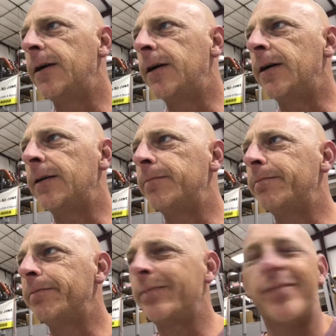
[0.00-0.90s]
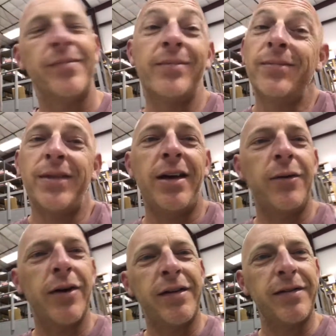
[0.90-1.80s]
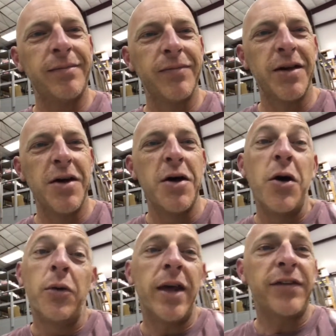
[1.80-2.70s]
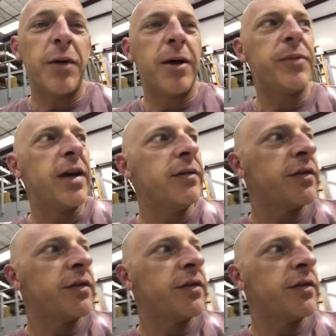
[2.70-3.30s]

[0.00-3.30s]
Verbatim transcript: Uh, anyways, well, that's my update.